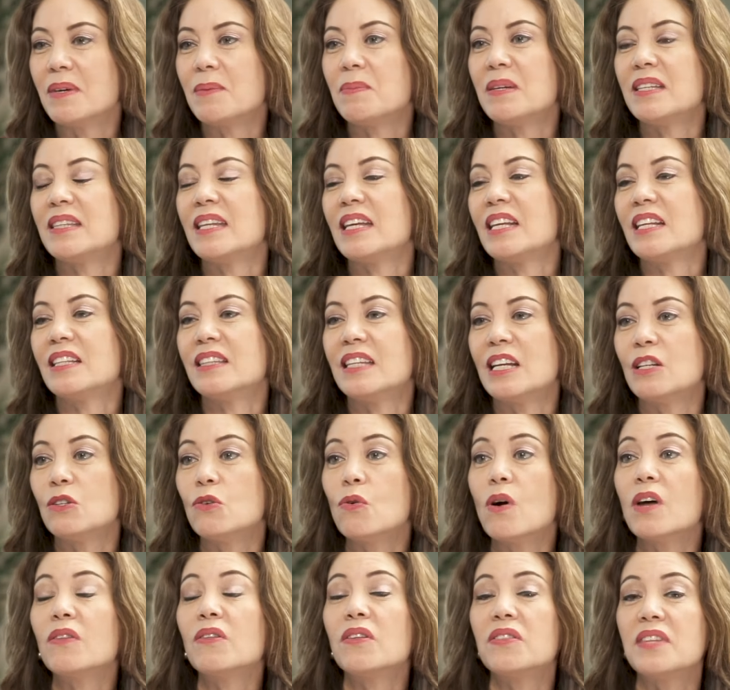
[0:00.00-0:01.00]
Maybe they
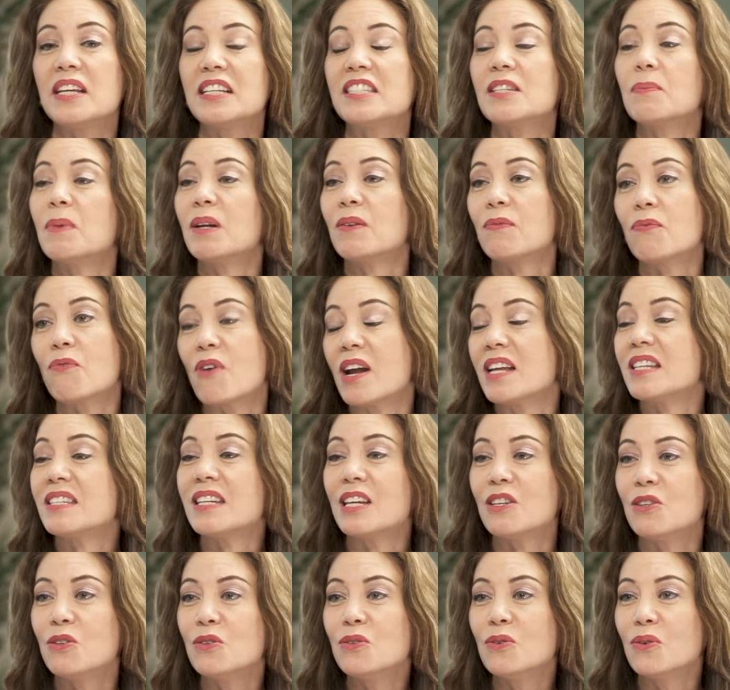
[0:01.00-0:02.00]
know other things about France
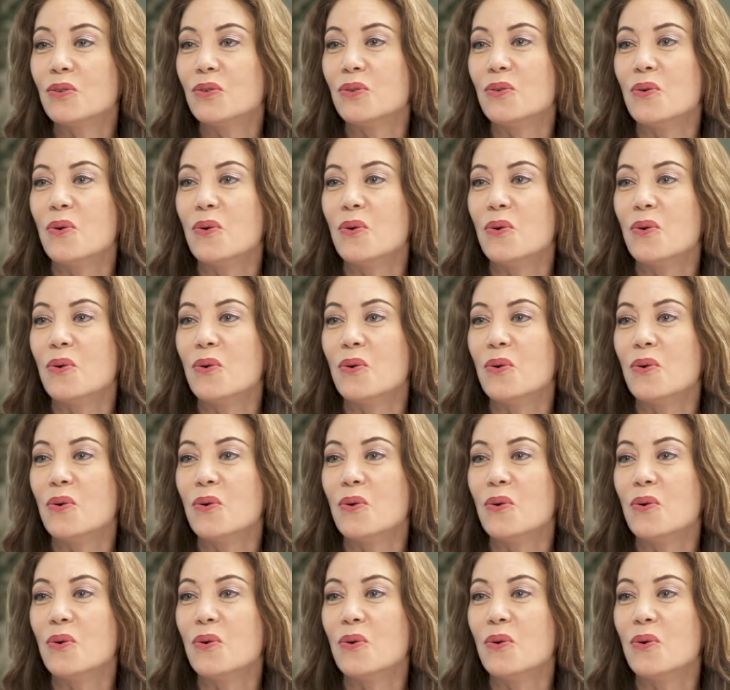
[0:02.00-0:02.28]
that you don't